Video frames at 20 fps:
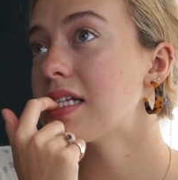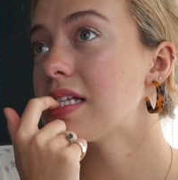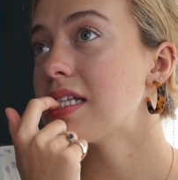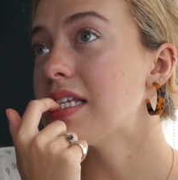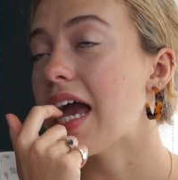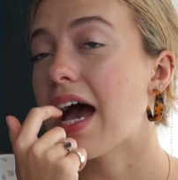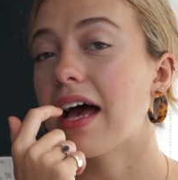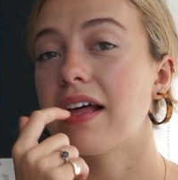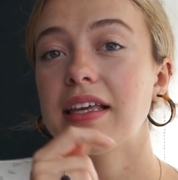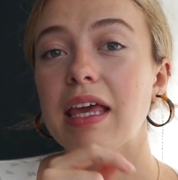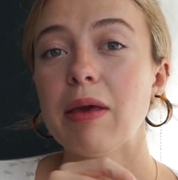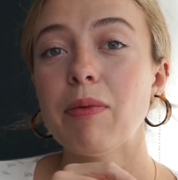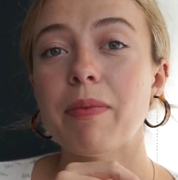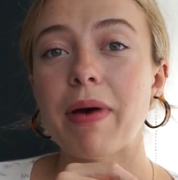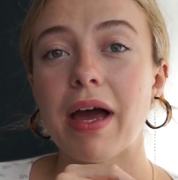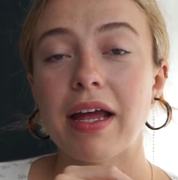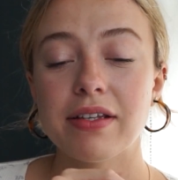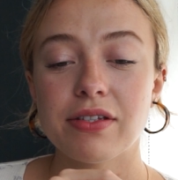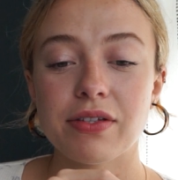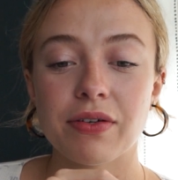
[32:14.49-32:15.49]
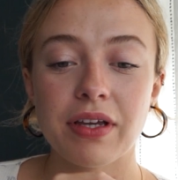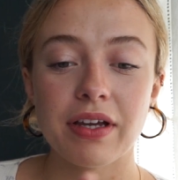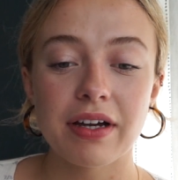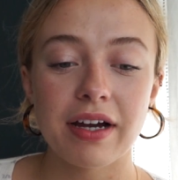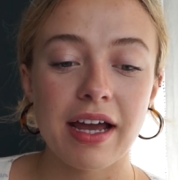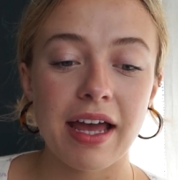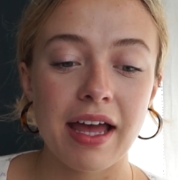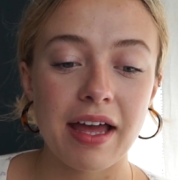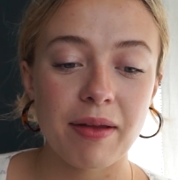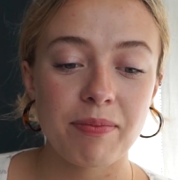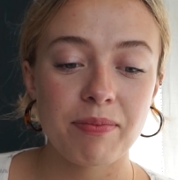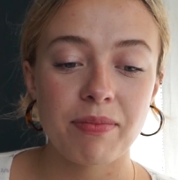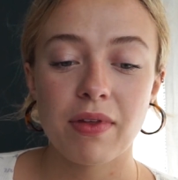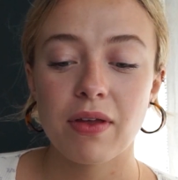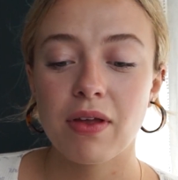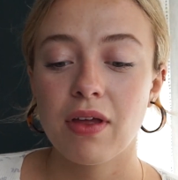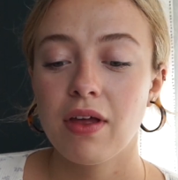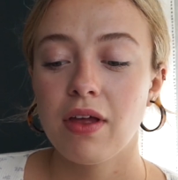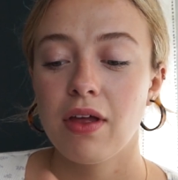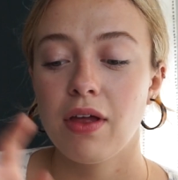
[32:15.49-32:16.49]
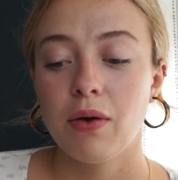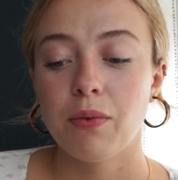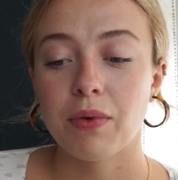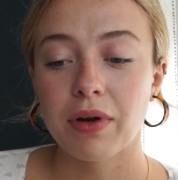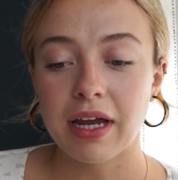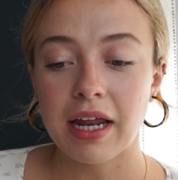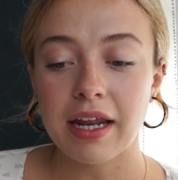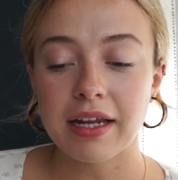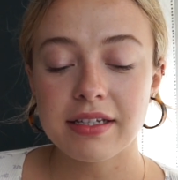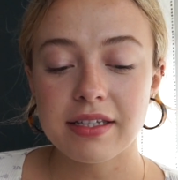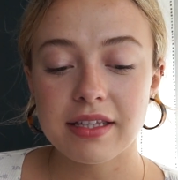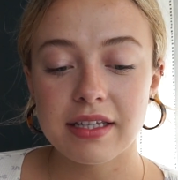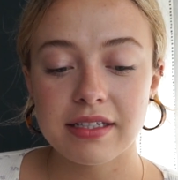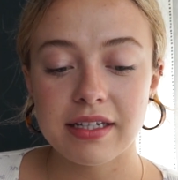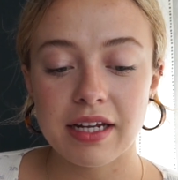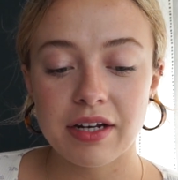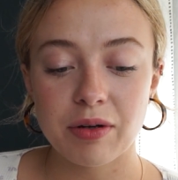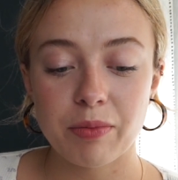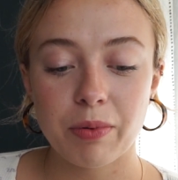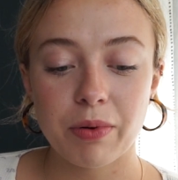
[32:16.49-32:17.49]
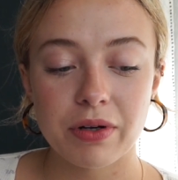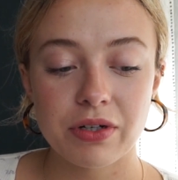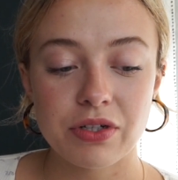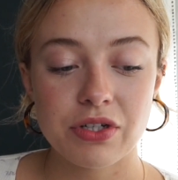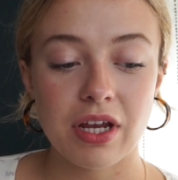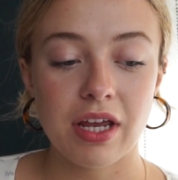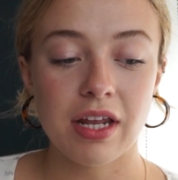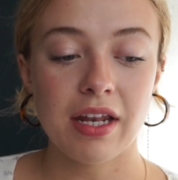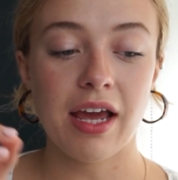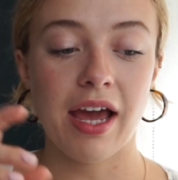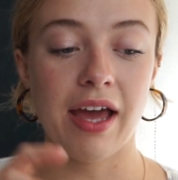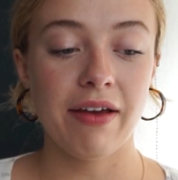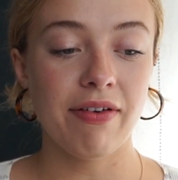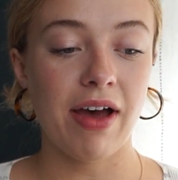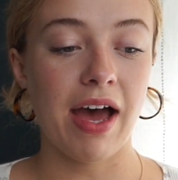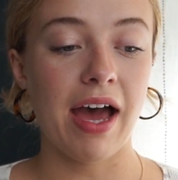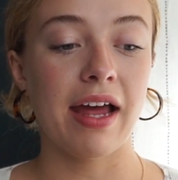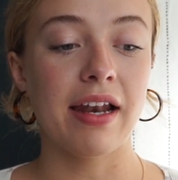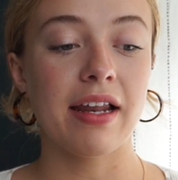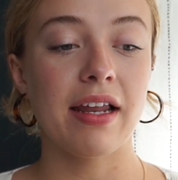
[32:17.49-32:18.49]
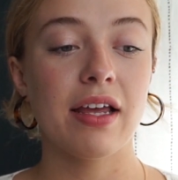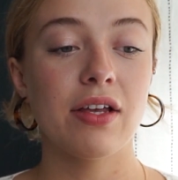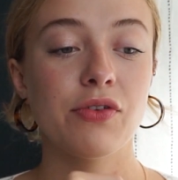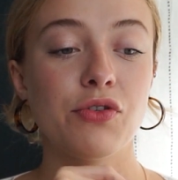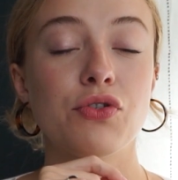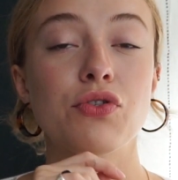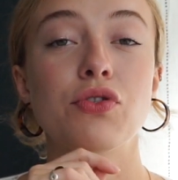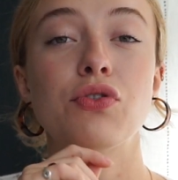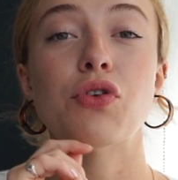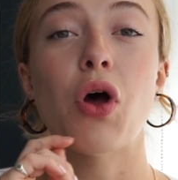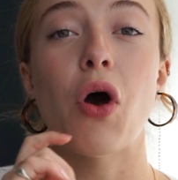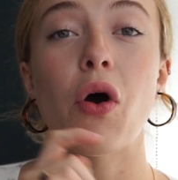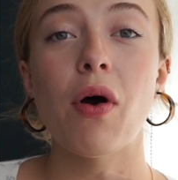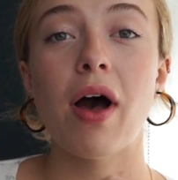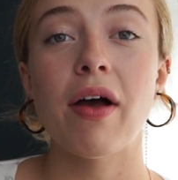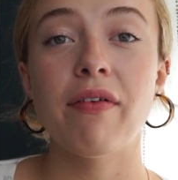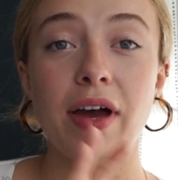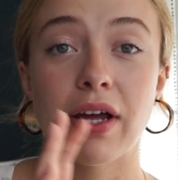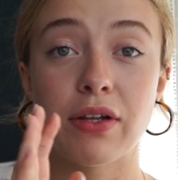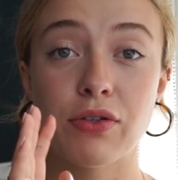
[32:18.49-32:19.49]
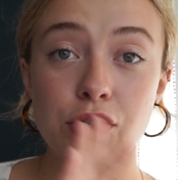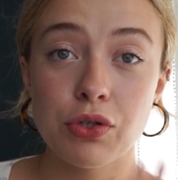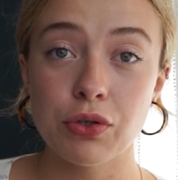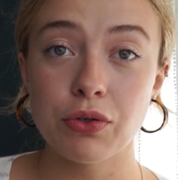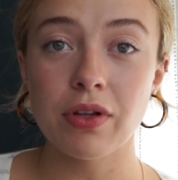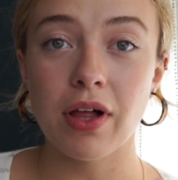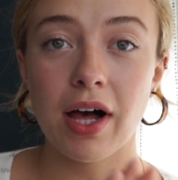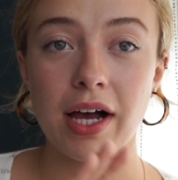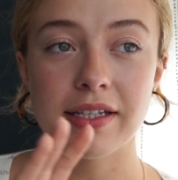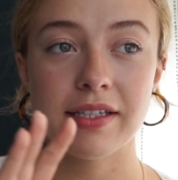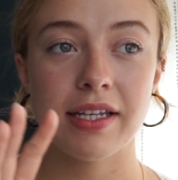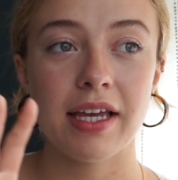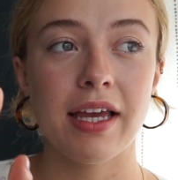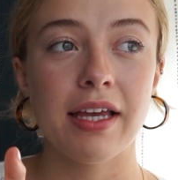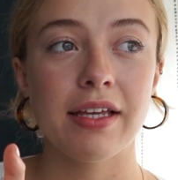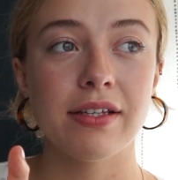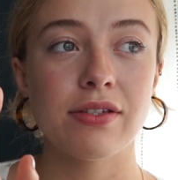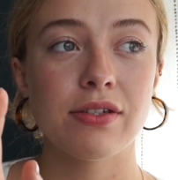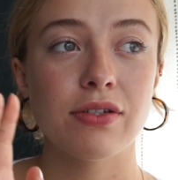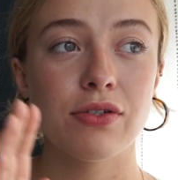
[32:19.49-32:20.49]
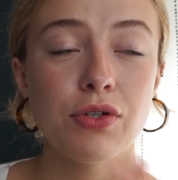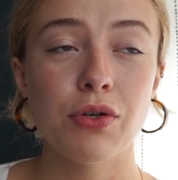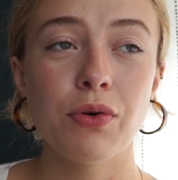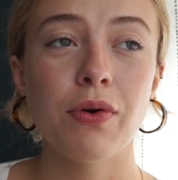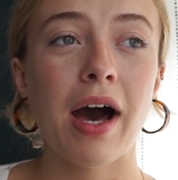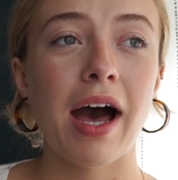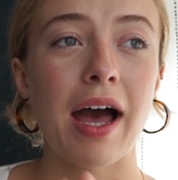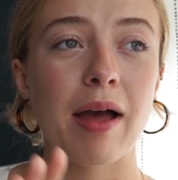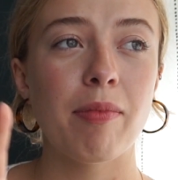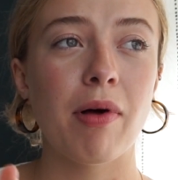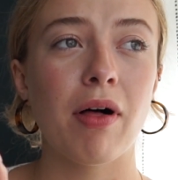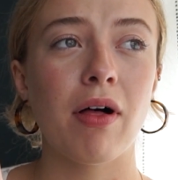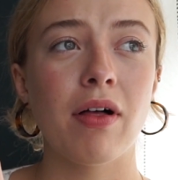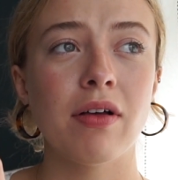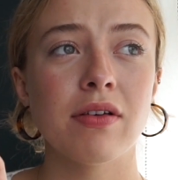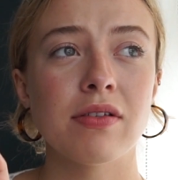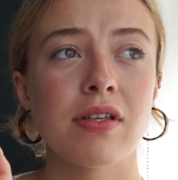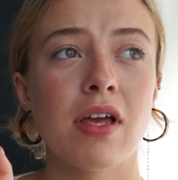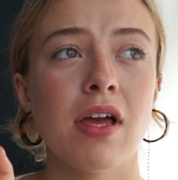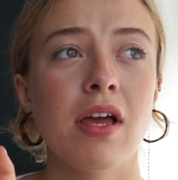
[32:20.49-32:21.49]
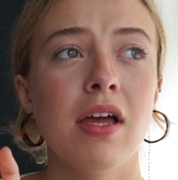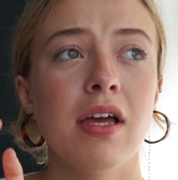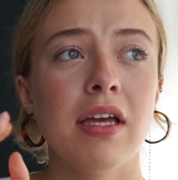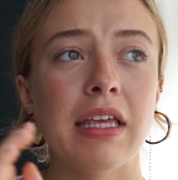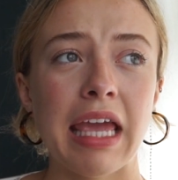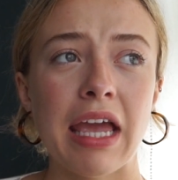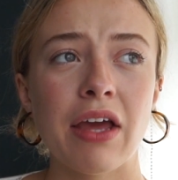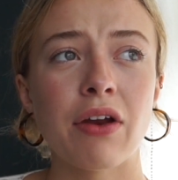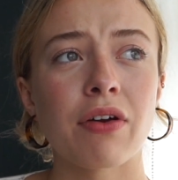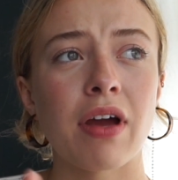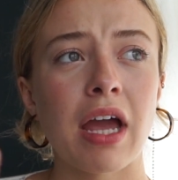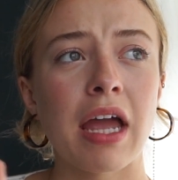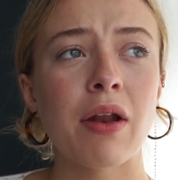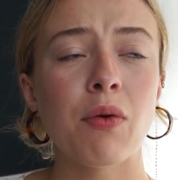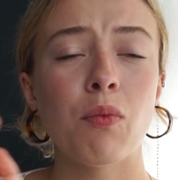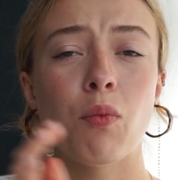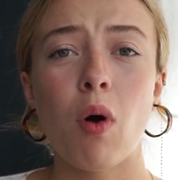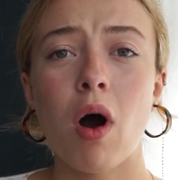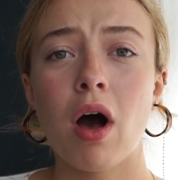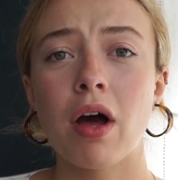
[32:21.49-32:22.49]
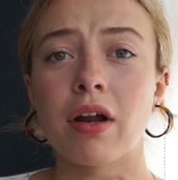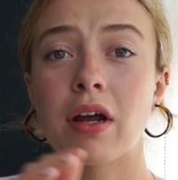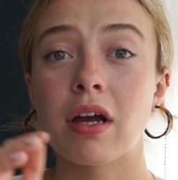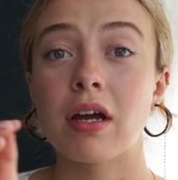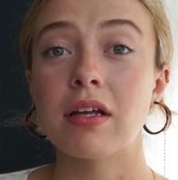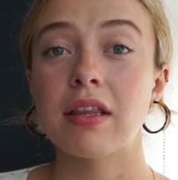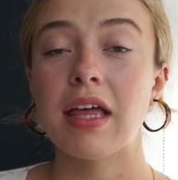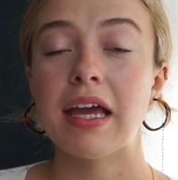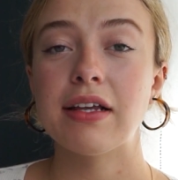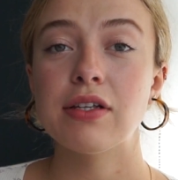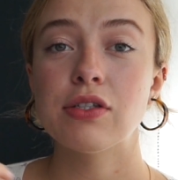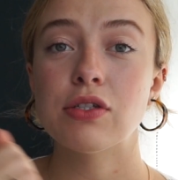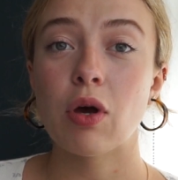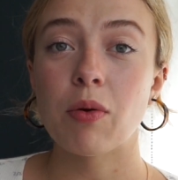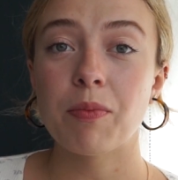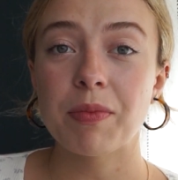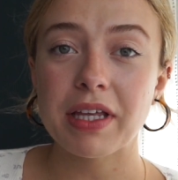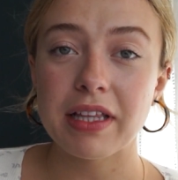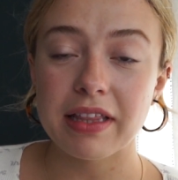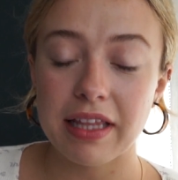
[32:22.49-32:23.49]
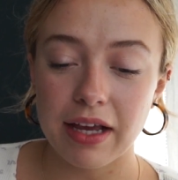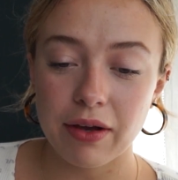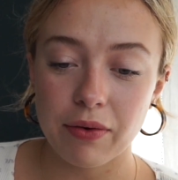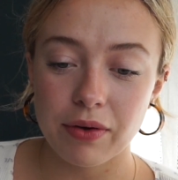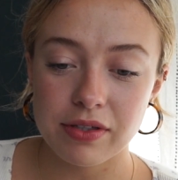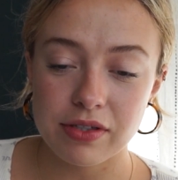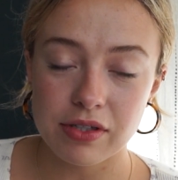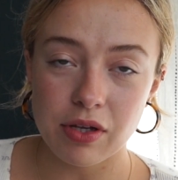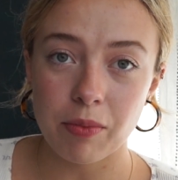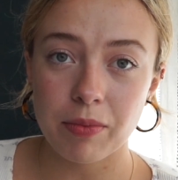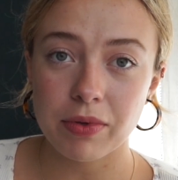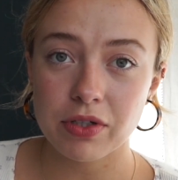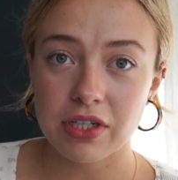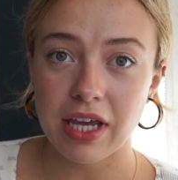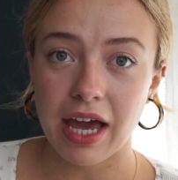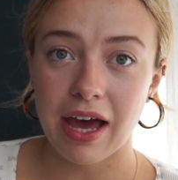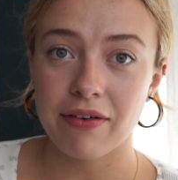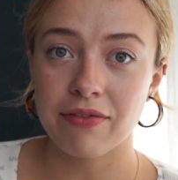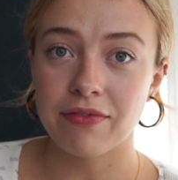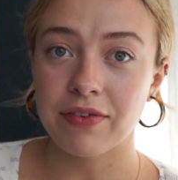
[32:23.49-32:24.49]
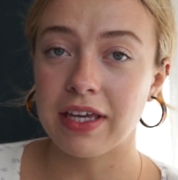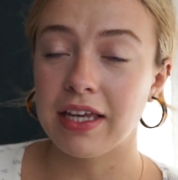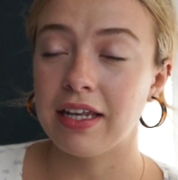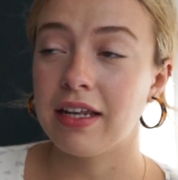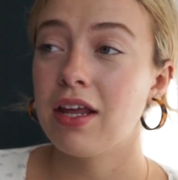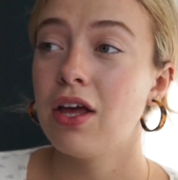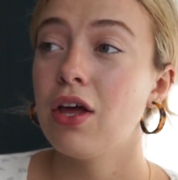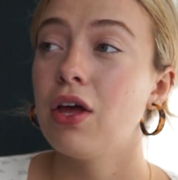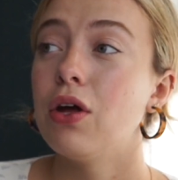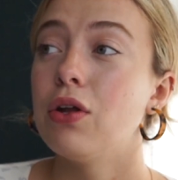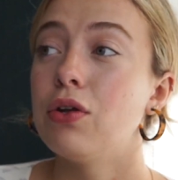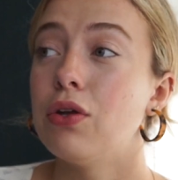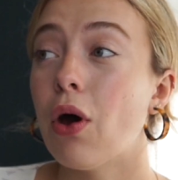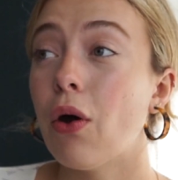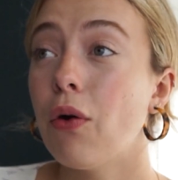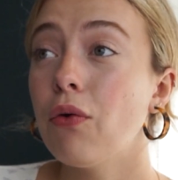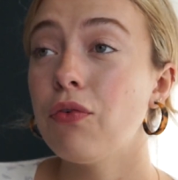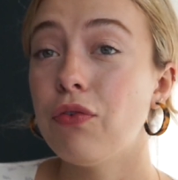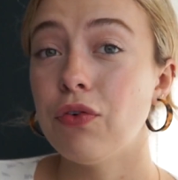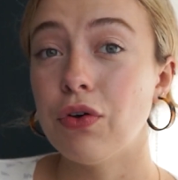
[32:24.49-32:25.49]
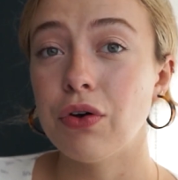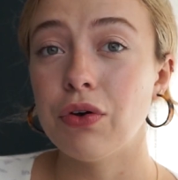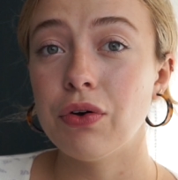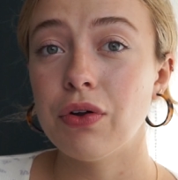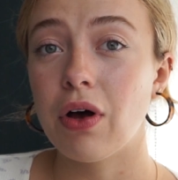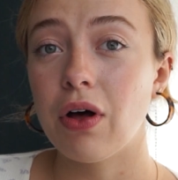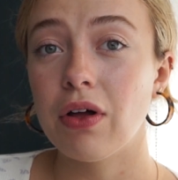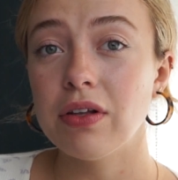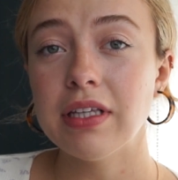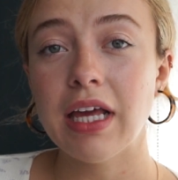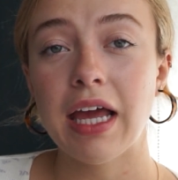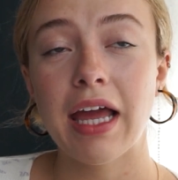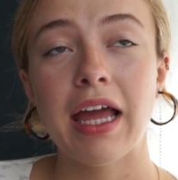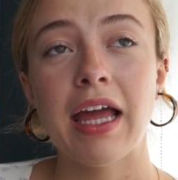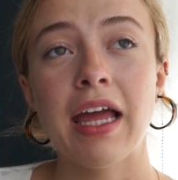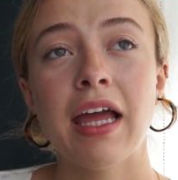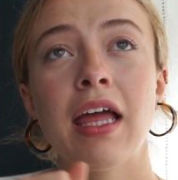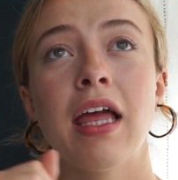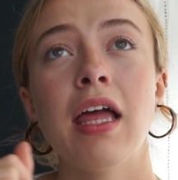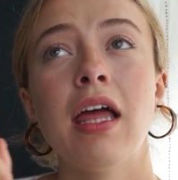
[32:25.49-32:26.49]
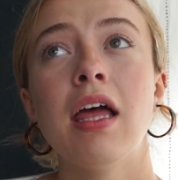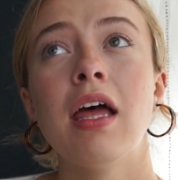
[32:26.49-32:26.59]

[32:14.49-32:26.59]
Yeah, keep in mind, so here I am, we're getting to the dinner portion. I've had so I've had two lattes, two highballs, Gatorade, water, like so many liquids, so much caffeine, no food all day,